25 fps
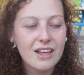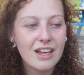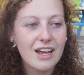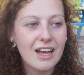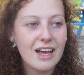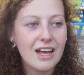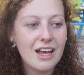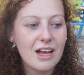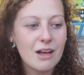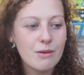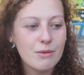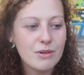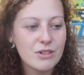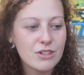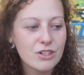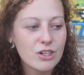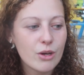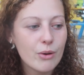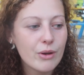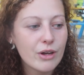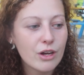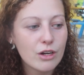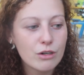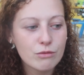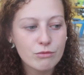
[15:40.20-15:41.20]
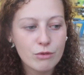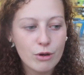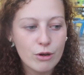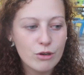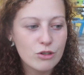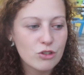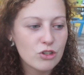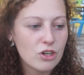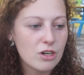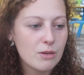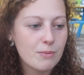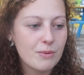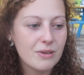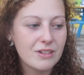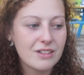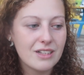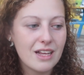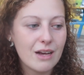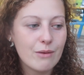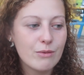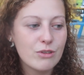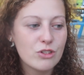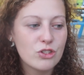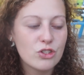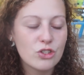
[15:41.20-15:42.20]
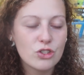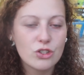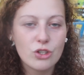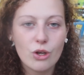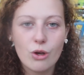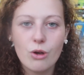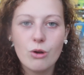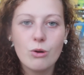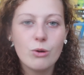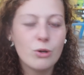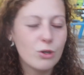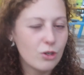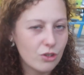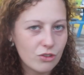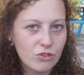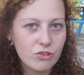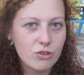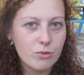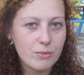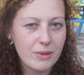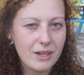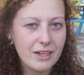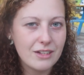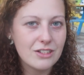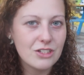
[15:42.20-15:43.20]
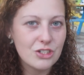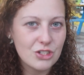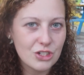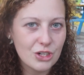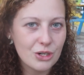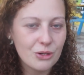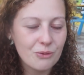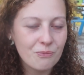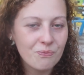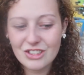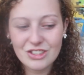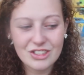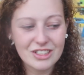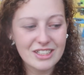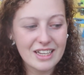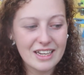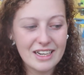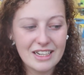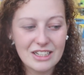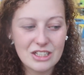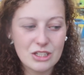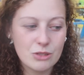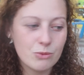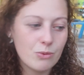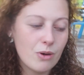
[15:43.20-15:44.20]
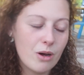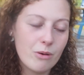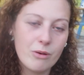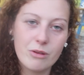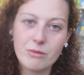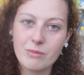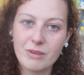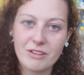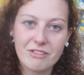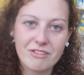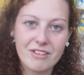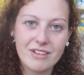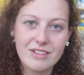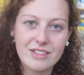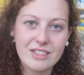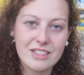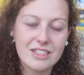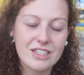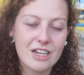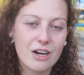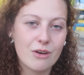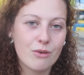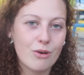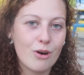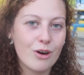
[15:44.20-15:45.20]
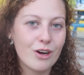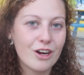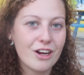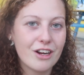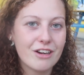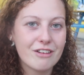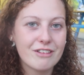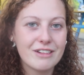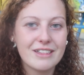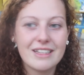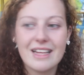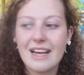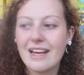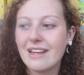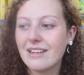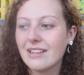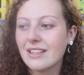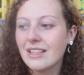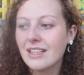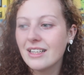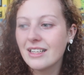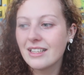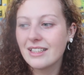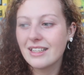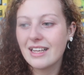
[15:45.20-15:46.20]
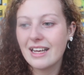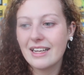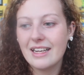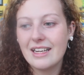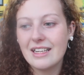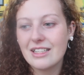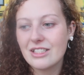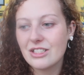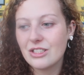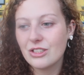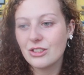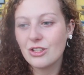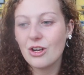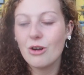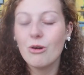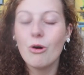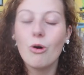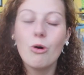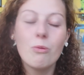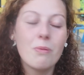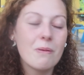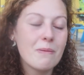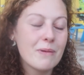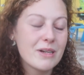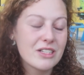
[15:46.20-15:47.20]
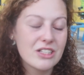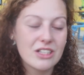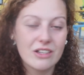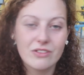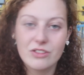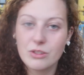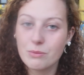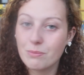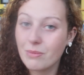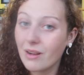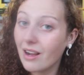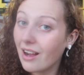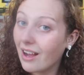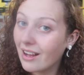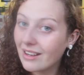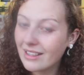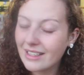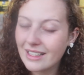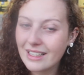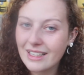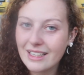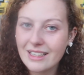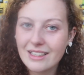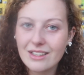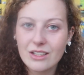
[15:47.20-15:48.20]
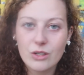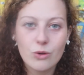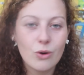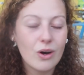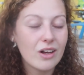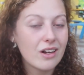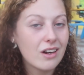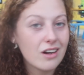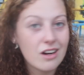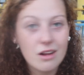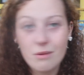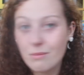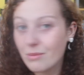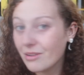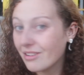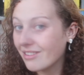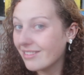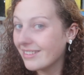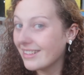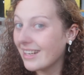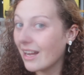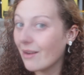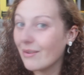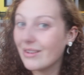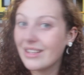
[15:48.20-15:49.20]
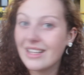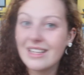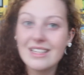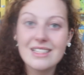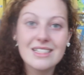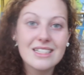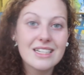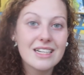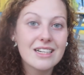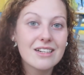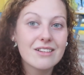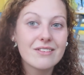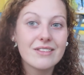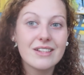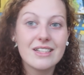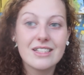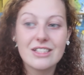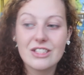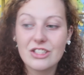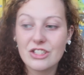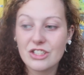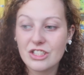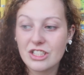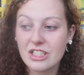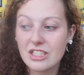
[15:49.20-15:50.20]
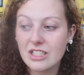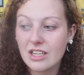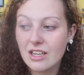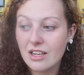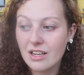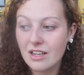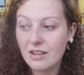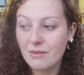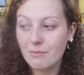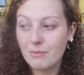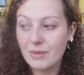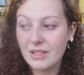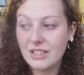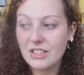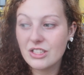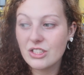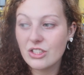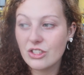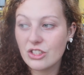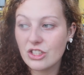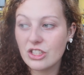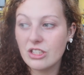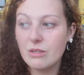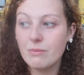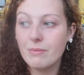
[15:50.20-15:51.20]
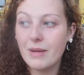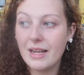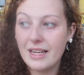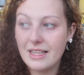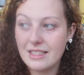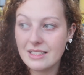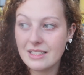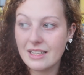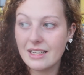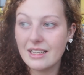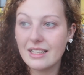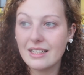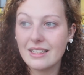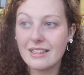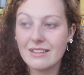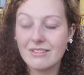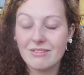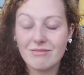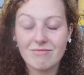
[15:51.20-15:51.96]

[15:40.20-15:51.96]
and going on a road trip, and that was so good for me to do. Just getting to work with my friends in Tauranga, and then getting to go all by myself to Bali and Kuala Lumpur, and now in India, and it's just been such an amazing